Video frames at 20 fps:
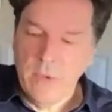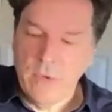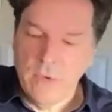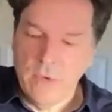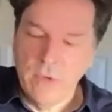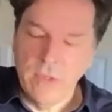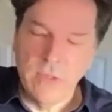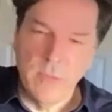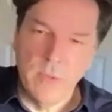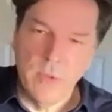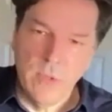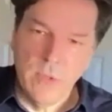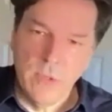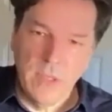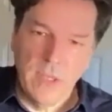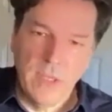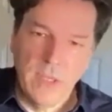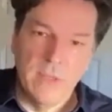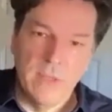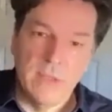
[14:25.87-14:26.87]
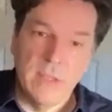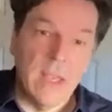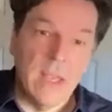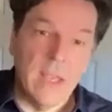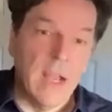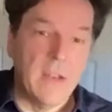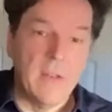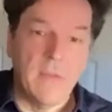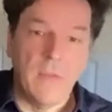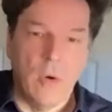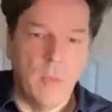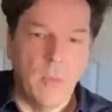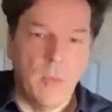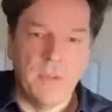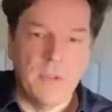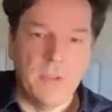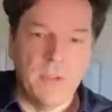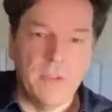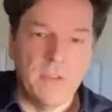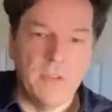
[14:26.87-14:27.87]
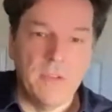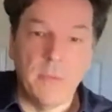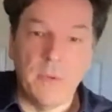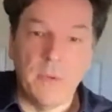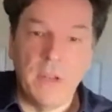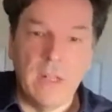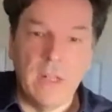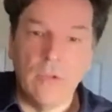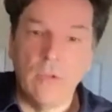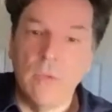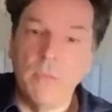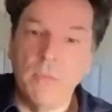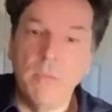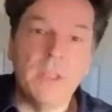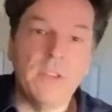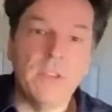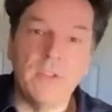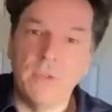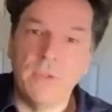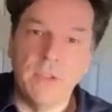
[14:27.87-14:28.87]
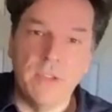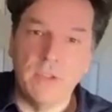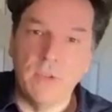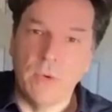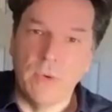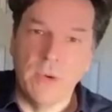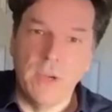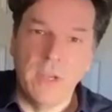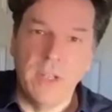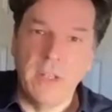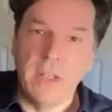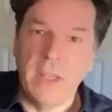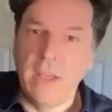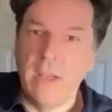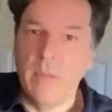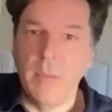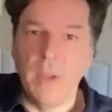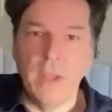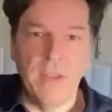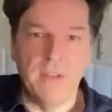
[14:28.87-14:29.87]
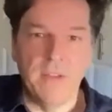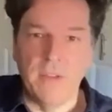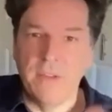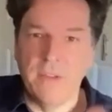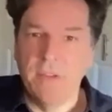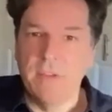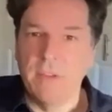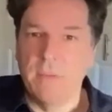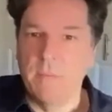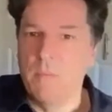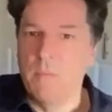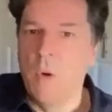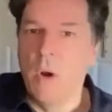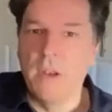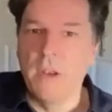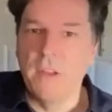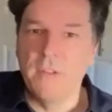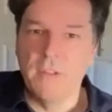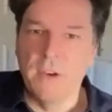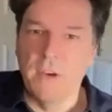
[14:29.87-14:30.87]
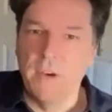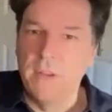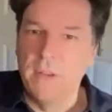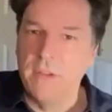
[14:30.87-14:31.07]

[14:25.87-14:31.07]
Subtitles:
Crucible is a kind of almost a supernatural mystery story taking place on this monastery,